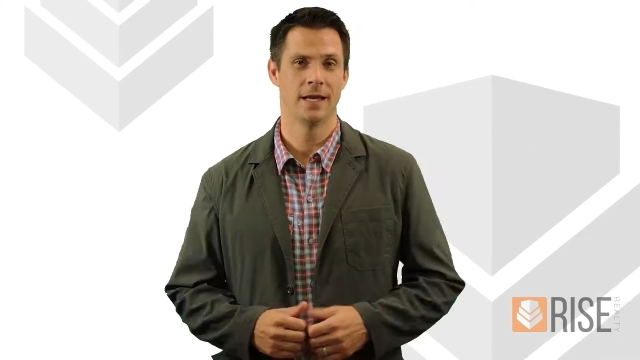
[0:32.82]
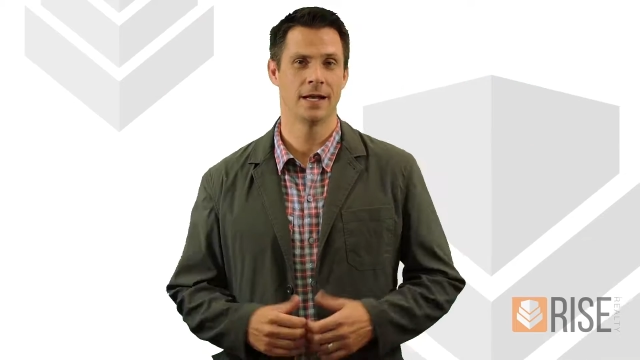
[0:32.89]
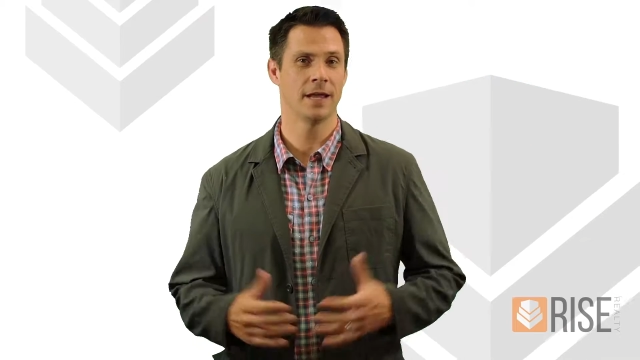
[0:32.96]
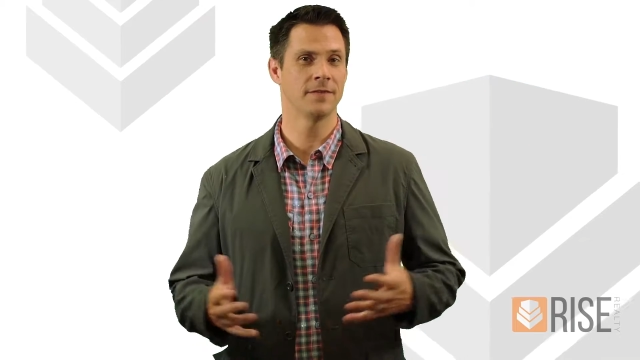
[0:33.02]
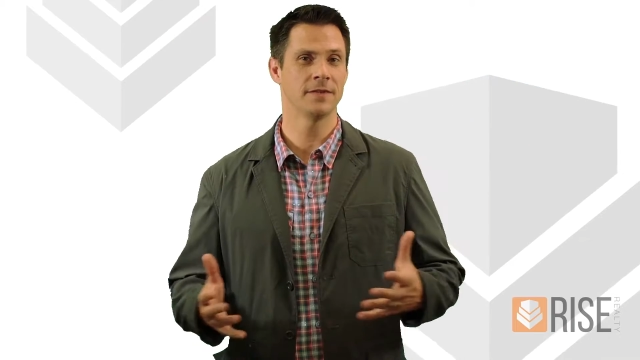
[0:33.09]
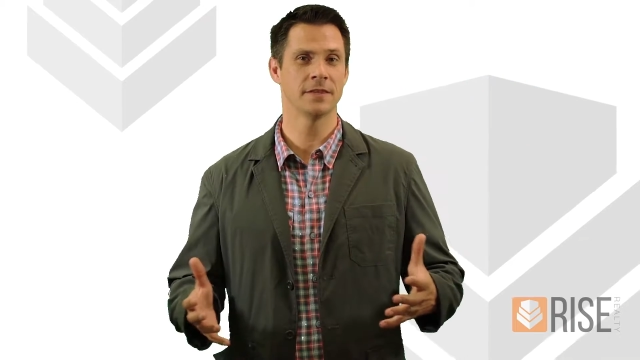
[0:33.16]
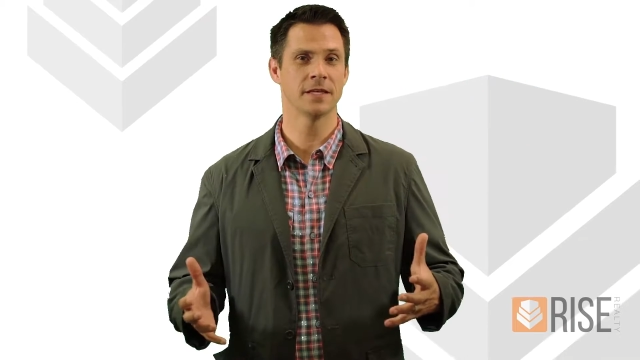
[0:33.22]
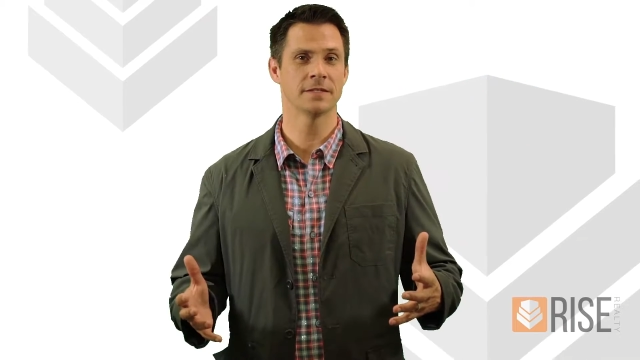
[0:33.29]
And I
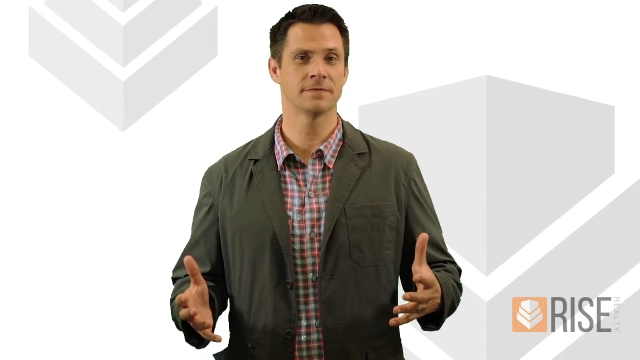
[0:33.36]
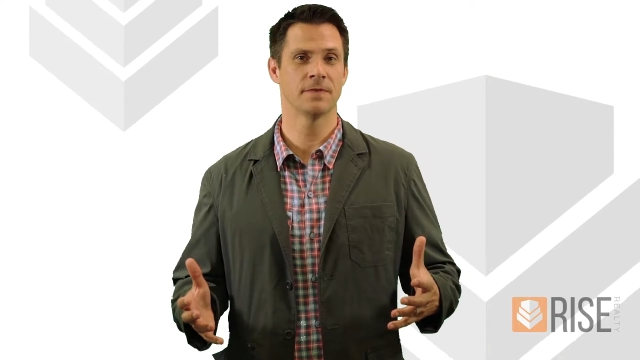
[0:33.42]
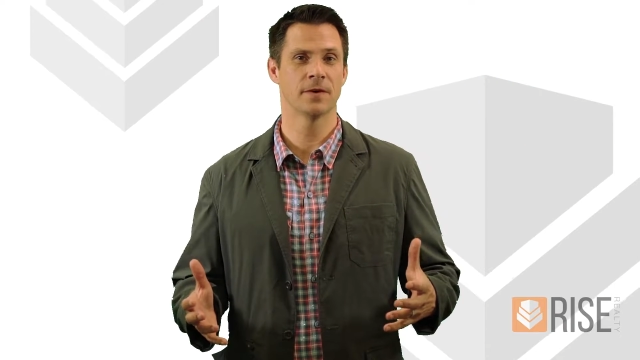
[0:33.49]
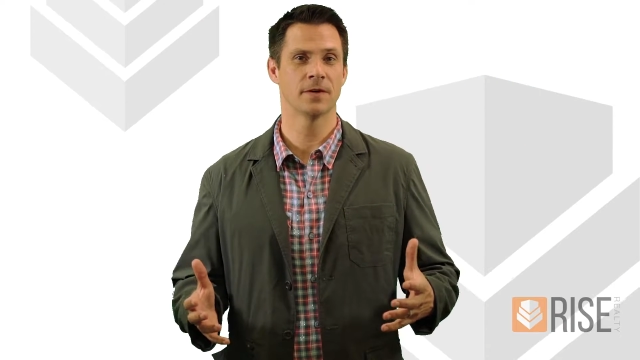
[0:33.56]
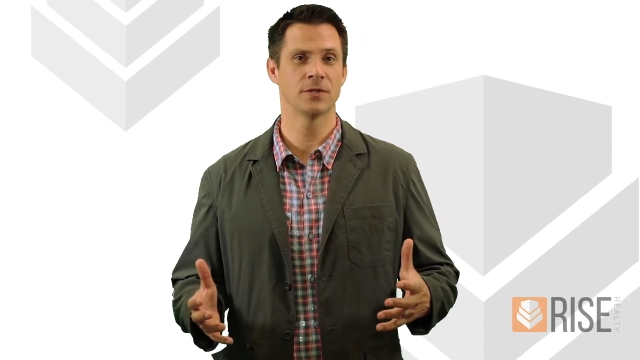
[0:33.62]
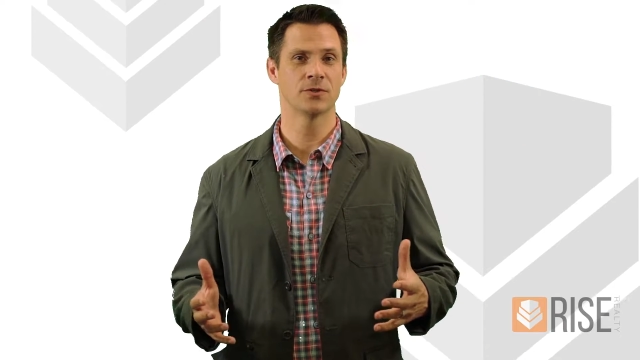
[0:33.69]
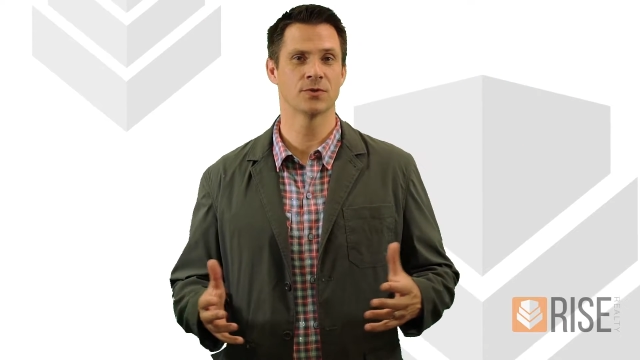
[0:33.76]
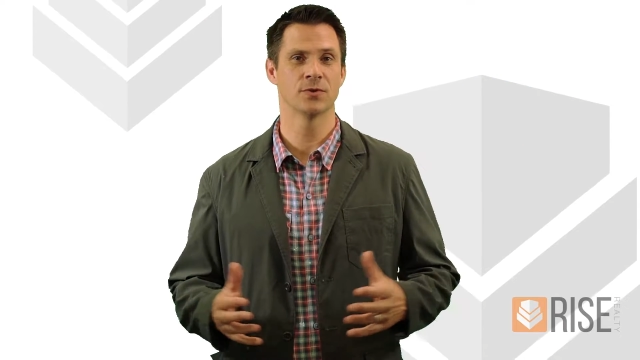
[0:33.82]
think that's
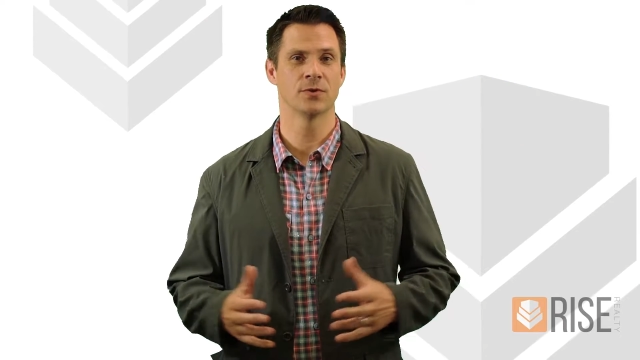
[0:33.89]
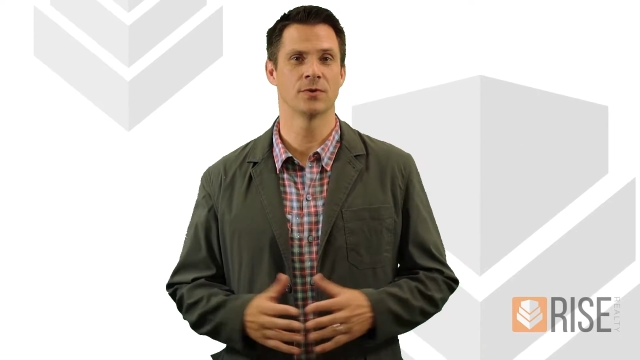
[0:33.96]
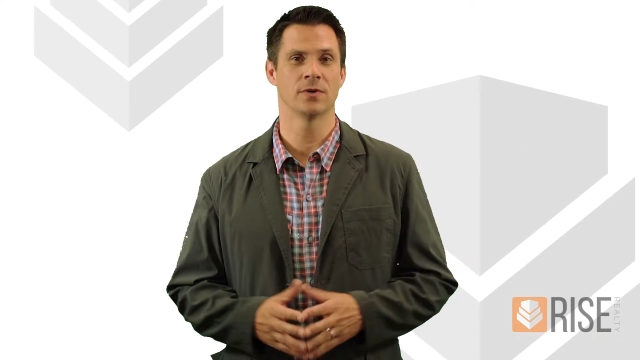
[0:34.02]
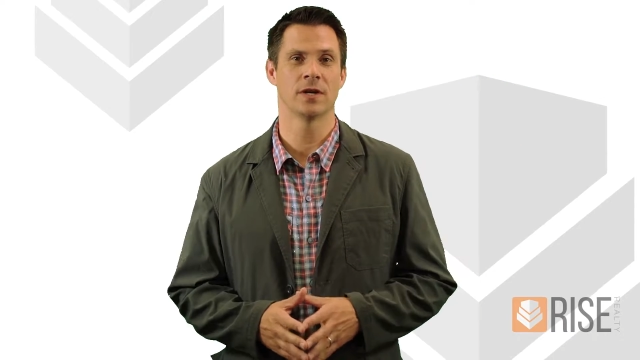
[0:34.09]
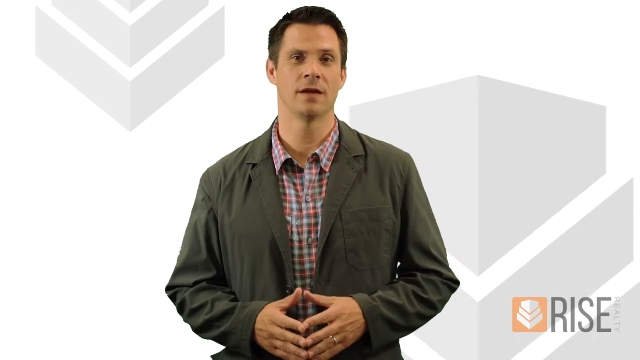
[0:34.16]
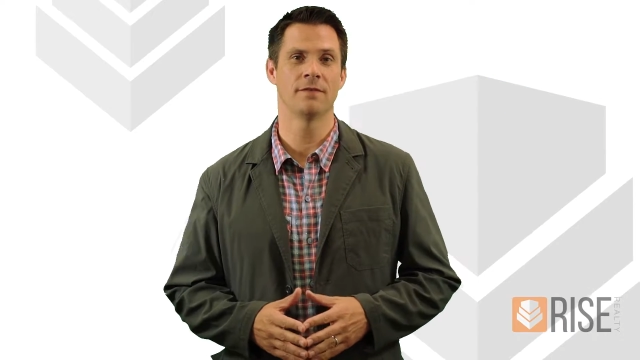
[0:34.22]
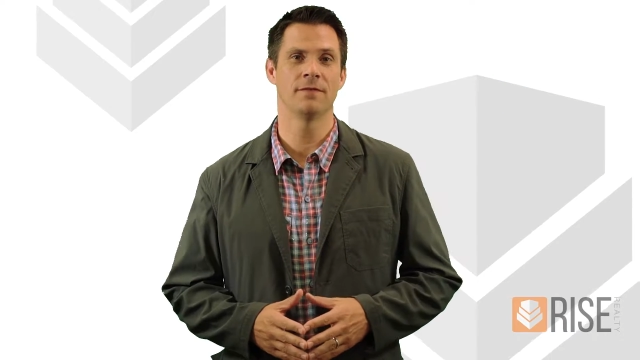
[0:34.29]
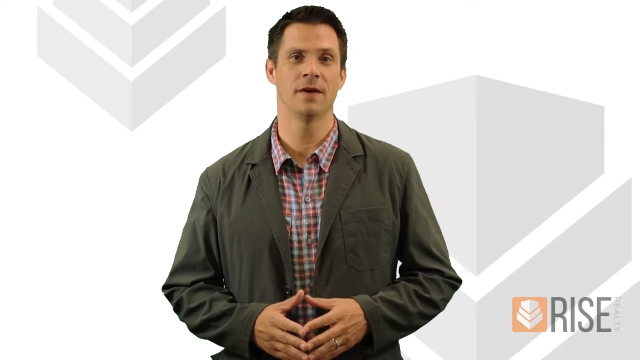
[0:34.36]
very true,
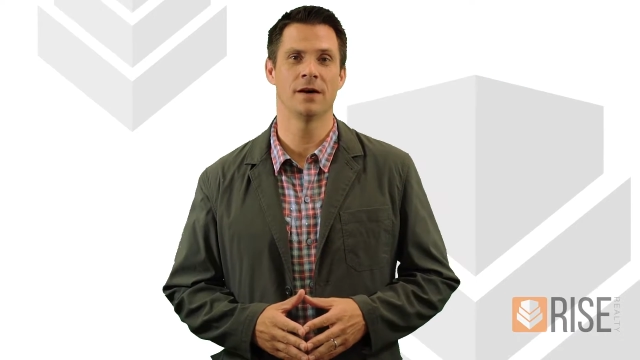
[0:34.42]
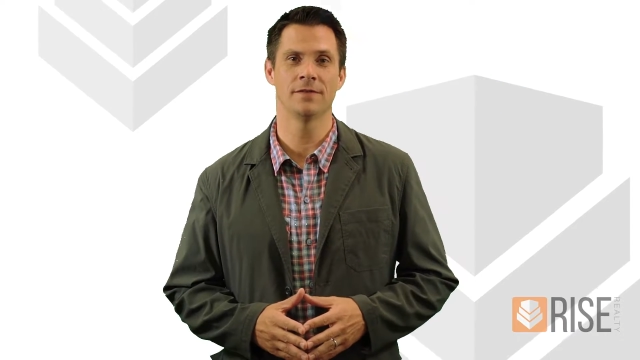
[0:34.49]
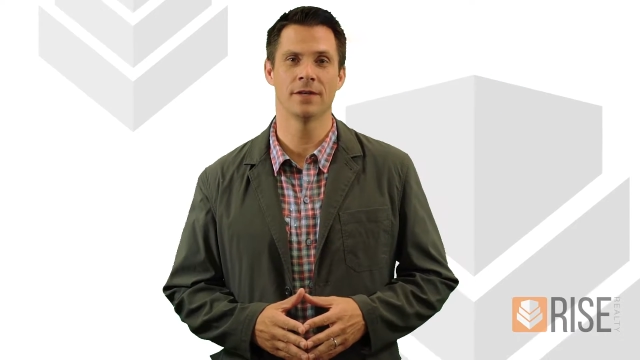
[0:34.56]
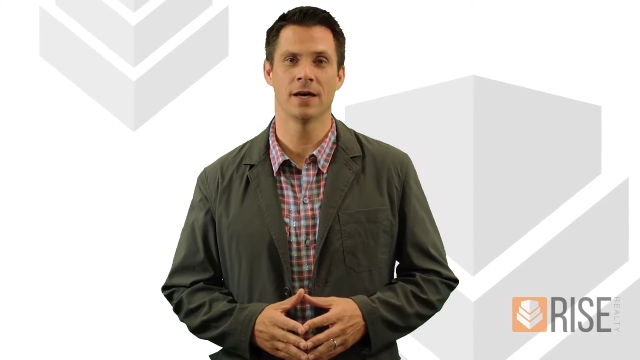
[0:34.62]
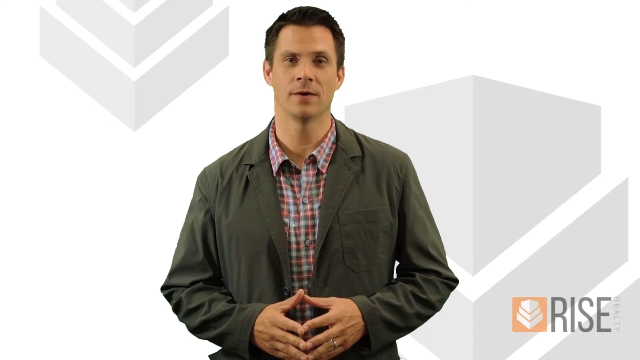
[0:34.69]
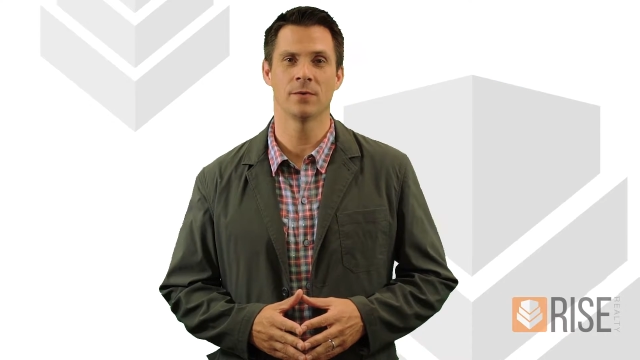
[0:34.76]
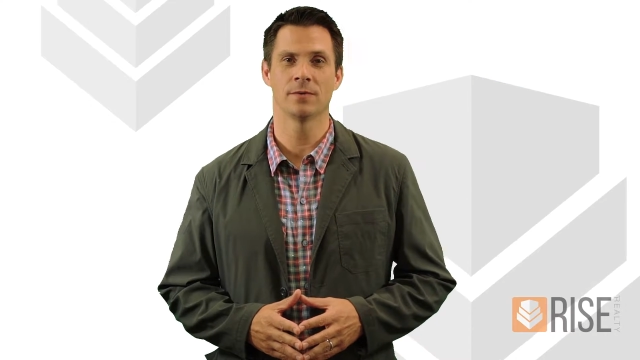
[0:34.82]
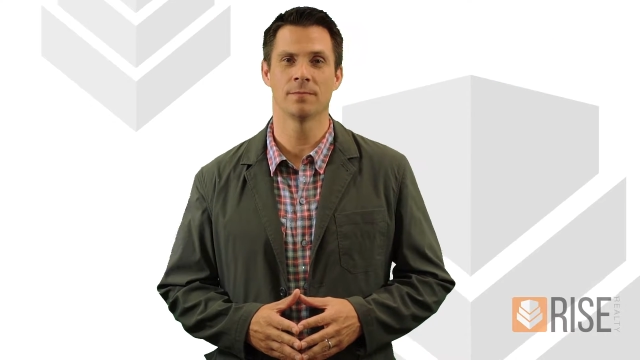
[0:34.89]
and I found
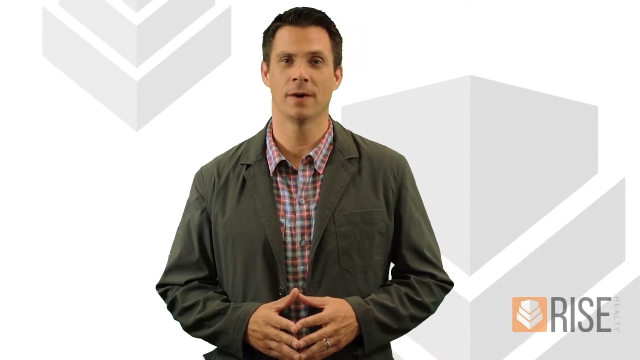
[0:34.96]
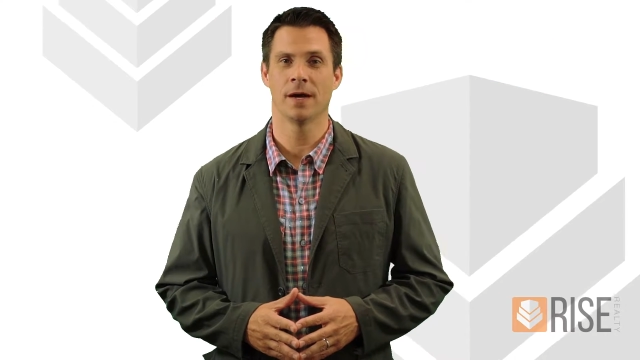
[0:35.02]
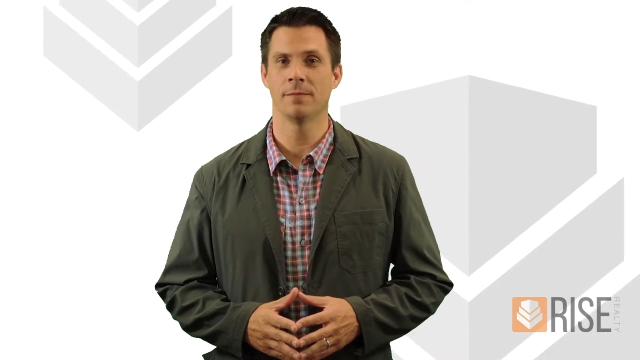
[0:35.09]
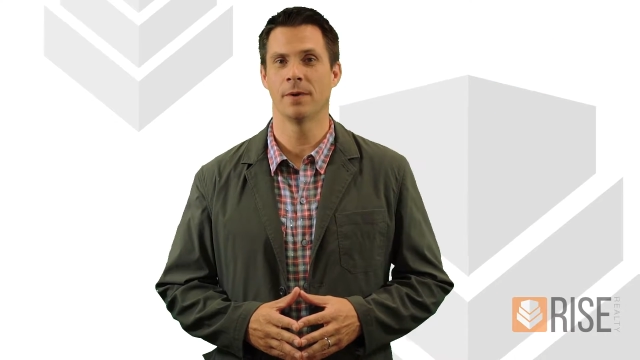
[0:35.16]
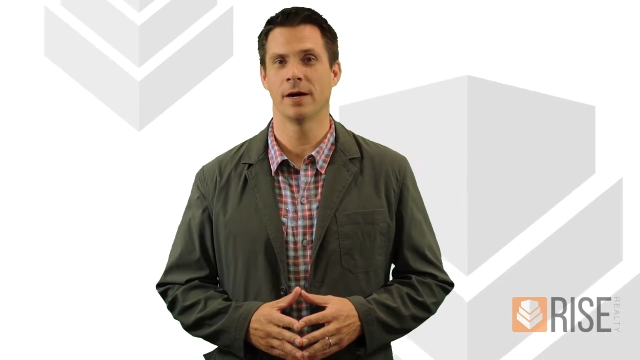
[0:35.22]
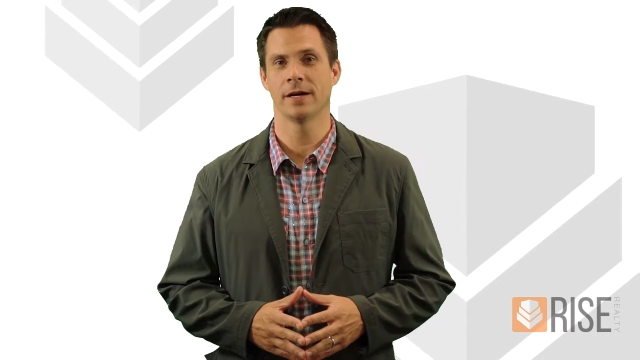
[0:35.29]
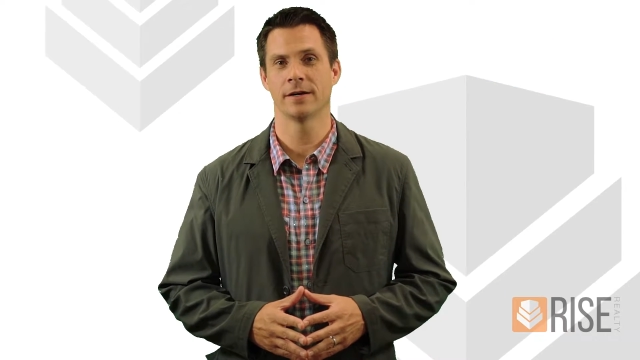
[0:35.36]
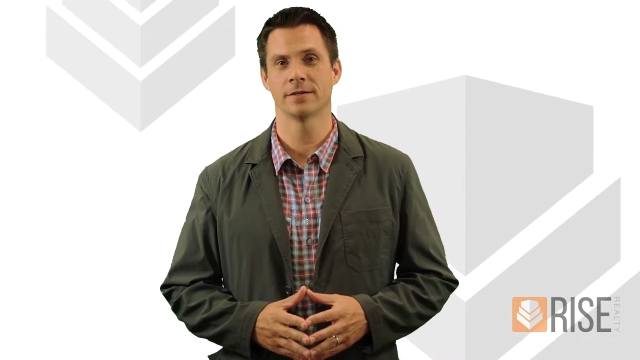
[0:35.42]
that with my
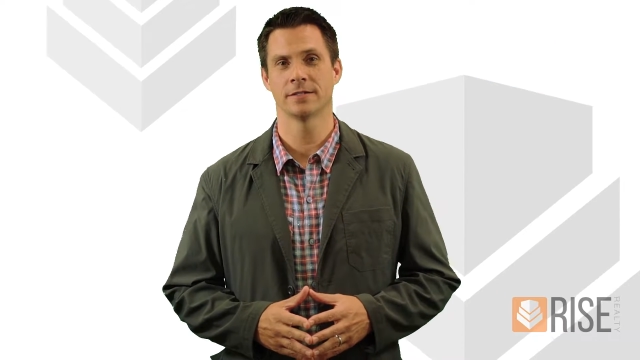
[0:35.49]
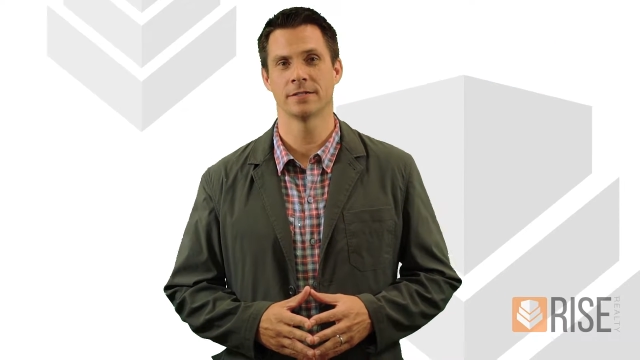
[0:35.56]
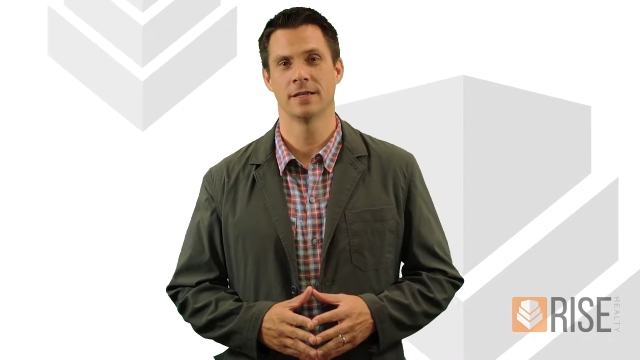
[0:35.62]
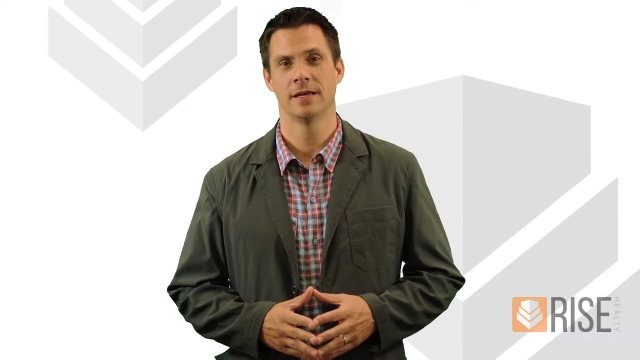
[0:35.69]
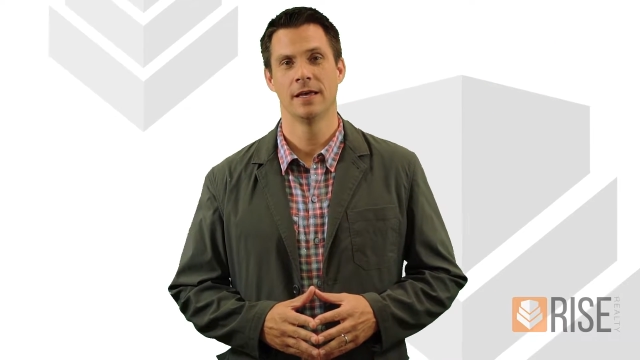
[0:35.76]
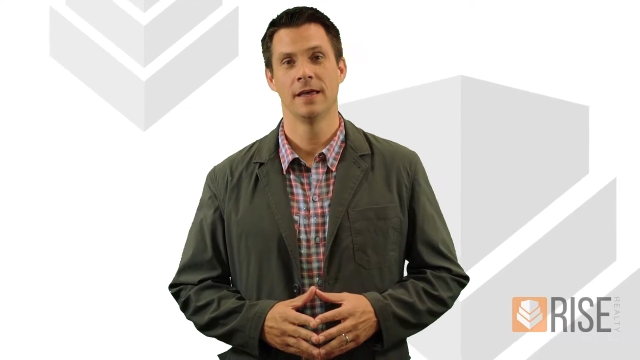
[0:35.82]
buyers,